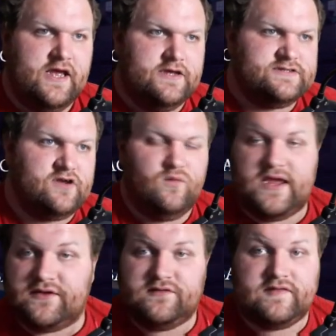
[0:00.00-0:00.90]
So we
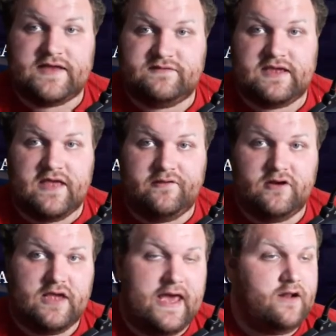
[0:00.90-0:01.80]
could do that
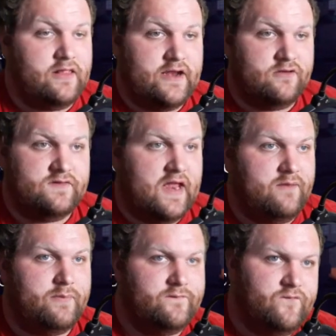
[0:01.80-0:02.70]
together at a later
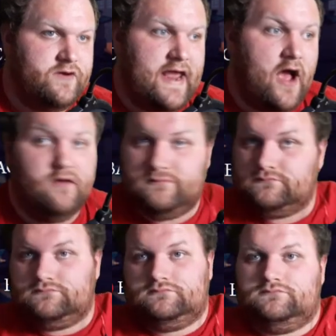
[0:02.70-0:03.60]
date. But for now,
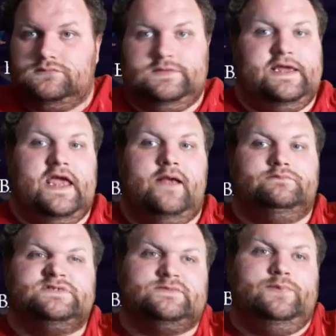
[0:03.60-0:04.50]
the
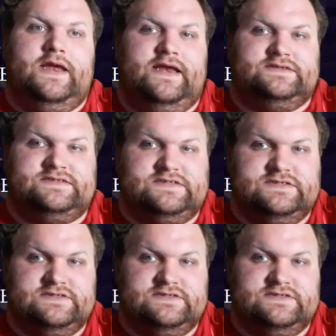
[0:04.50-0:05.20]
game's beat.